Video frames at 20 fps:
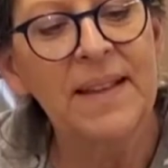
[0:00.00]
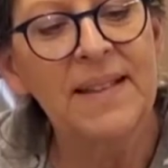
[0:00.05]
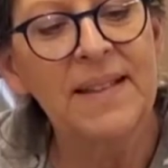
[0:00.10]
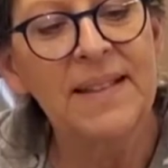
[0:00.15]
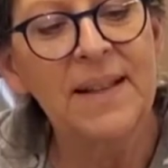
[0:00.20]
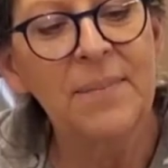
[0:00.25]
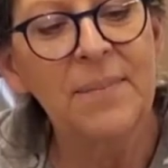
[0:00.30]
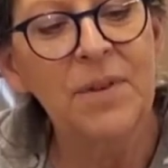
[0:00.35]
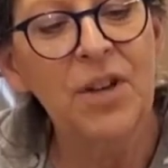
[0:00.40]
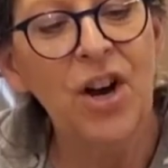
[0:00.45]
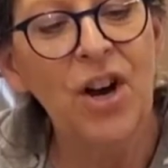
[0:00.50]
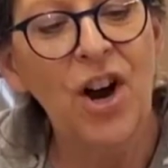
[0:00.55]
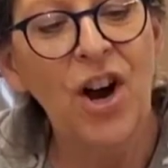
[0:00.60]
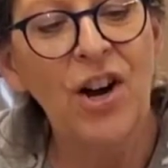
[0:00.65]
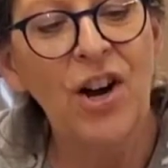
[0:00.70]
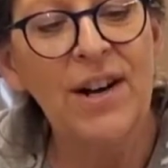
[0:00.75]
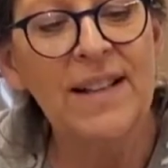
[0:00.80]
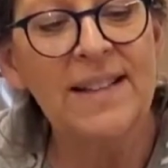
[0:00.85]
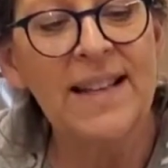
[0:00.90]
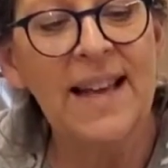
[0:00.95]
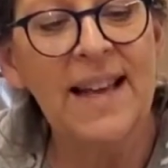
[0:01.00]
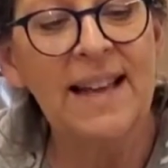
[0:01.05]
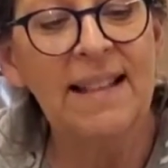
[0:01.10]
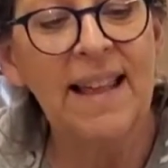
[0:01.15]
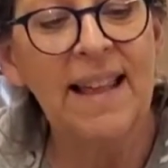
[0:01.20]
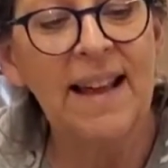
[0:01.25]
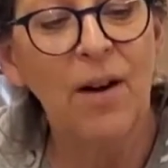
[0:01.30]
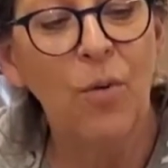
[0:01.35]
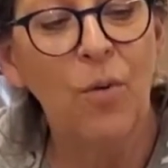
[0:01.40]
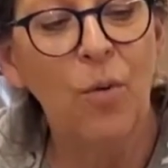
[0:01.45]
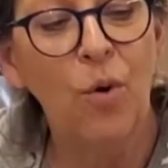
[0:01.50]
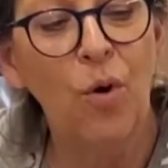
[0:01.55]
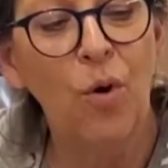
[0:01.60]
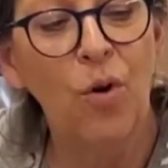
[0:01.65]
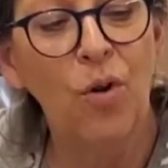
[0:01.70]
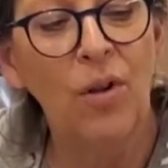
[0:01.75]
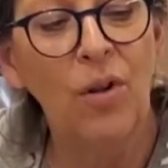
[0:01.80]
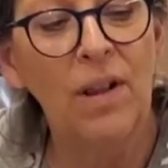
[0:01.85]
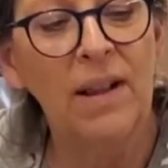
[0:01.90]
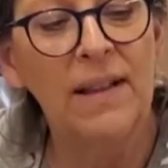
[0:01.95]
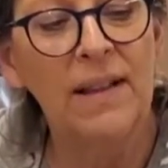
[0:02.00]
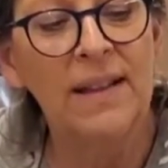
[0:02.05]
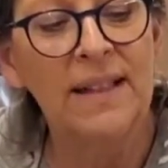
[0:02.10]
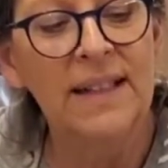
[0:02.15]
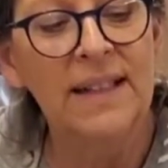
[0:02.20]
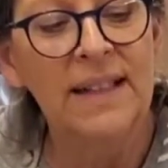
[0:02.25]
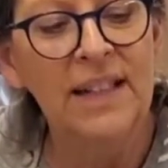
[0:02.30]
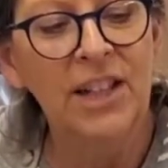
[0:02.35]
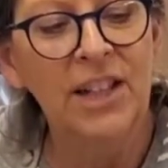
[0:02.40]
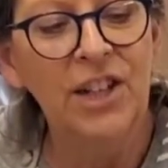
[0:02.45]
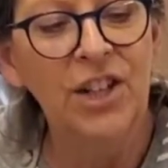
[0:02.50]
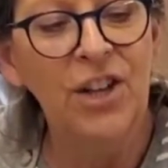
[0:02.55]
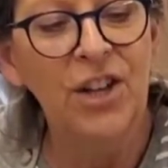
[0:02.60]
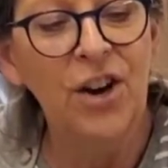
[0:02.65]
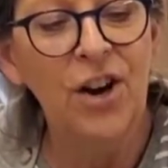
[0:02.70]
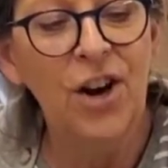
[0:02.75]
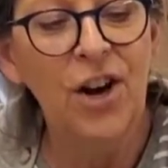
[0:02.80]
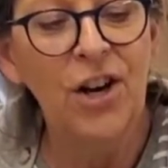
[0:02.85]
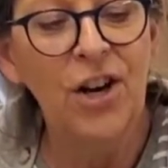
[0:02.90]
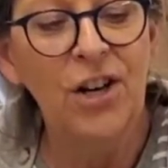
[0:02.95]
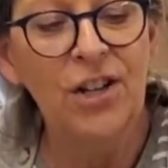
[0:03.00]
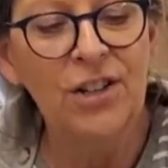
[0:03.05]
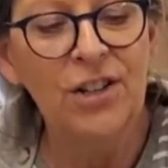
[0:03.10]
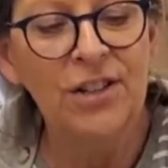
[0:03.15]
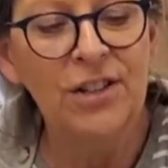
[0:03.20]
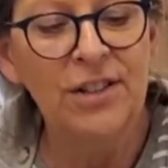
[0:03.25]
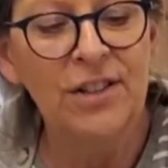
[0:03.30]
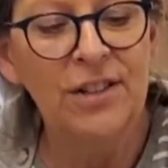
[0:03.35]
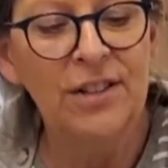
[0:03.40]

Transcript: yarn. It's kind of like a wool yarn